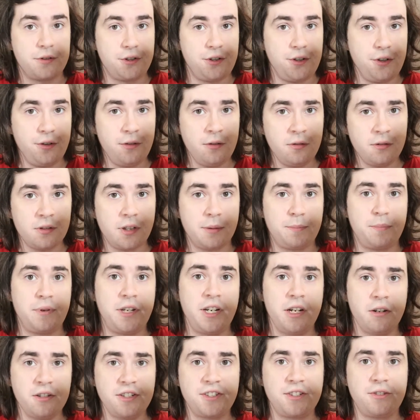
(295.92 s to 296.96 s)
The tune
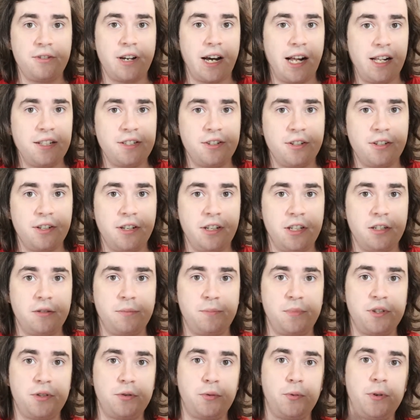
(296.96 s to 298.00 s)
appears to alternate
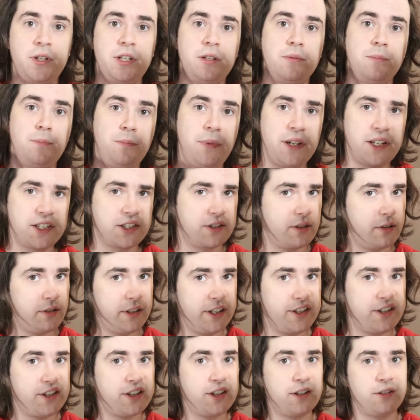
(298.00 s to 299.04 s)
between
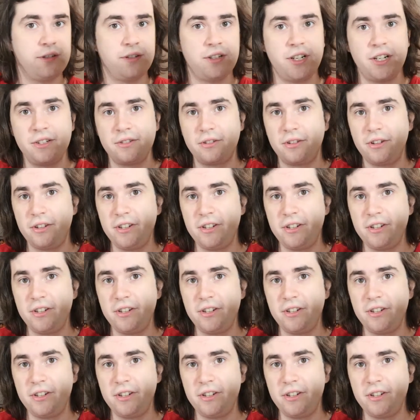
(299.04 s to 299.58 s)
Mixolydian and